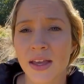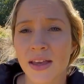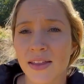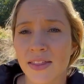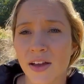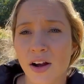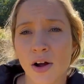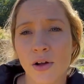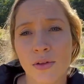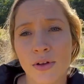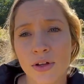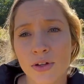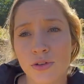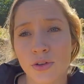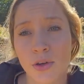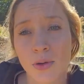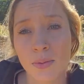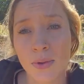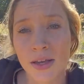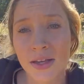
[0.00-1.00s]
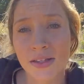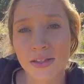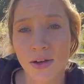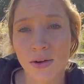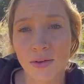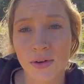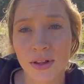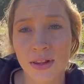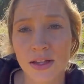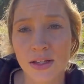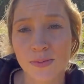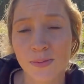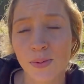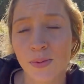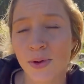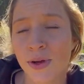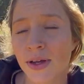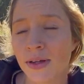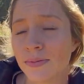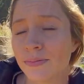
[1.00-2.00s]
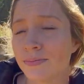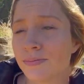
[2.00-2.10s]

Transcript: and they're only 2 weeks old at this point.